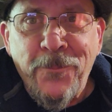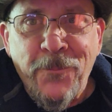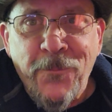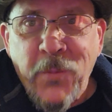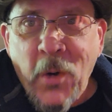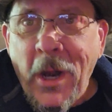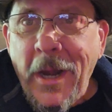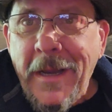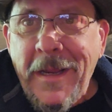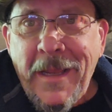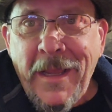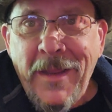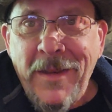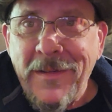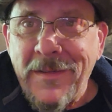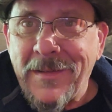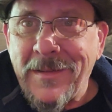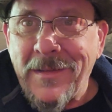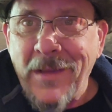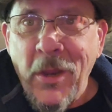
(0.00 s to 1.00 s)
freaking
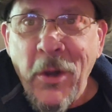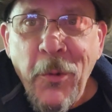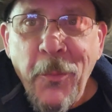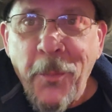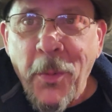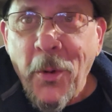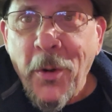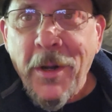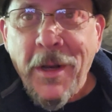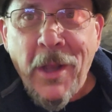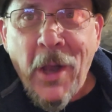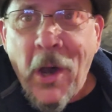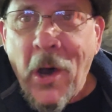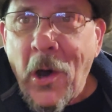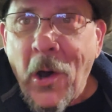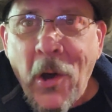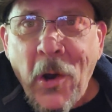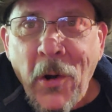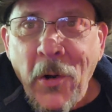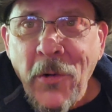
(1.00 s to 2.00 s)

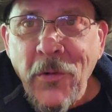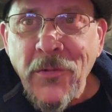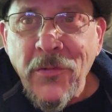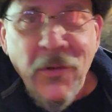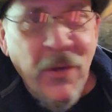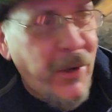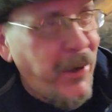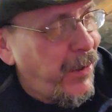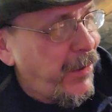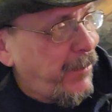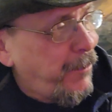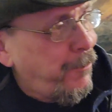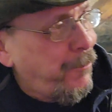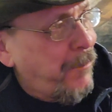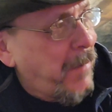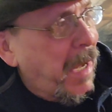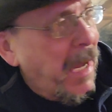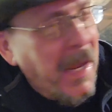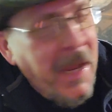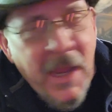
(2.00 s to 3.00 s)
supercars and
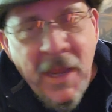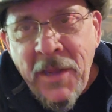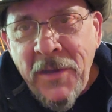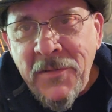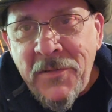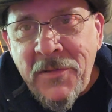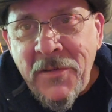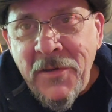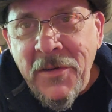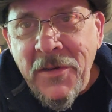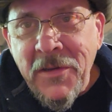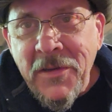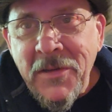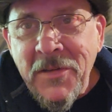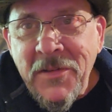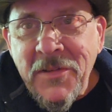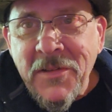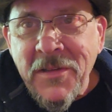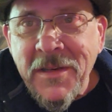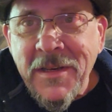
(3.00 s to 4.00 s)

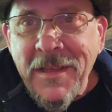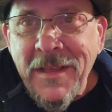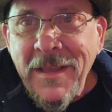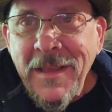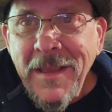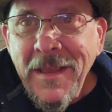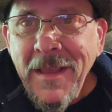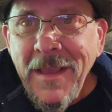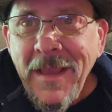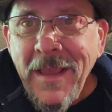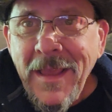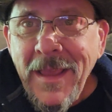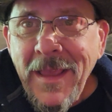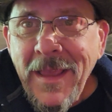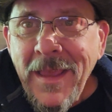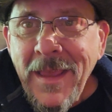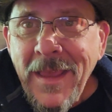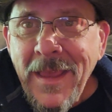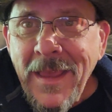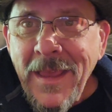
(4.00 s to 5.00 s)
mansions, and
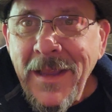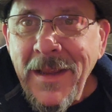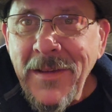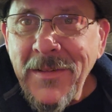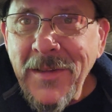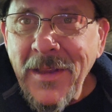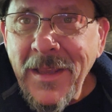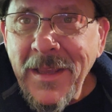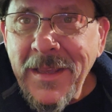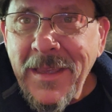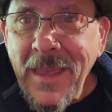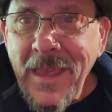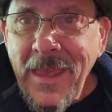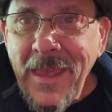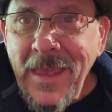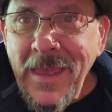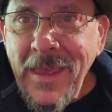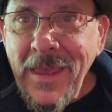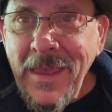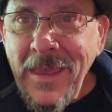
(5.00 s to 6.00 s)
he's a
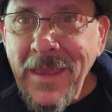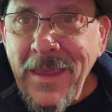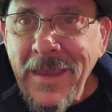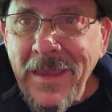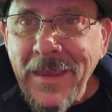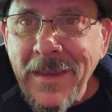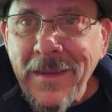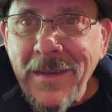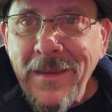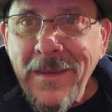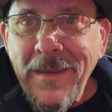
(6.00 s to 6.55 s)
king.